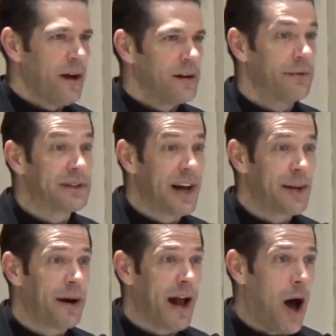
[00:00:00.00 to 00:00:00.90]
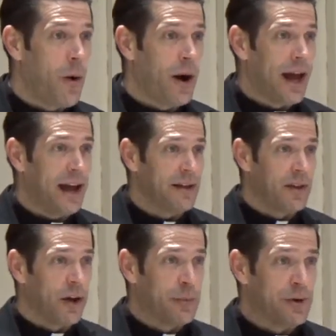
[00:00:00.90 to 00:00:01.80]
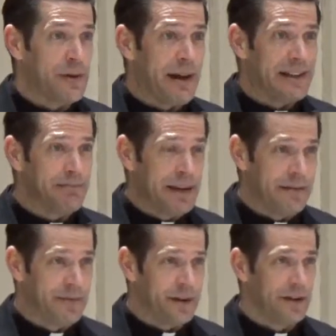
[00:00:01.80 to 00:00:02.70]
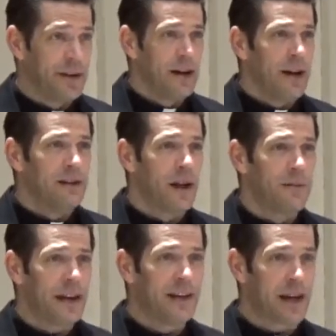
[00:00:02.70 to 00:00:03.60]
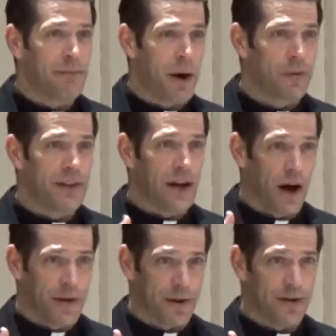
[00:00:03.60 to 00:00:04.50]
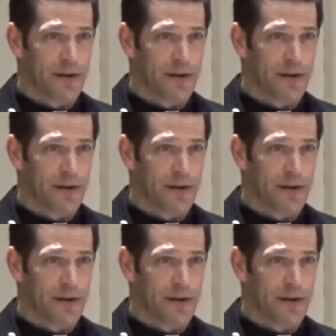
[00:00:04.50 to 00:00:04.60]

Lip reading: Love is not about how the other person makes me feel. Love is about the other.